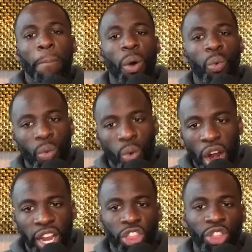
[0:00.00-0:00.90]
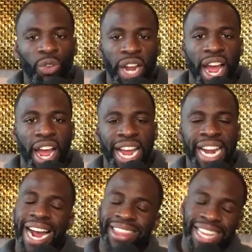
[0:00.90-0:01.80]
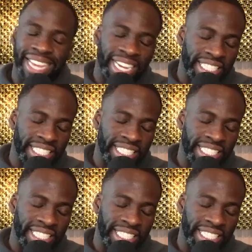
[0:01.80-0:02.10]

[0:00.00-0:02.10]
but we're working through that. And I think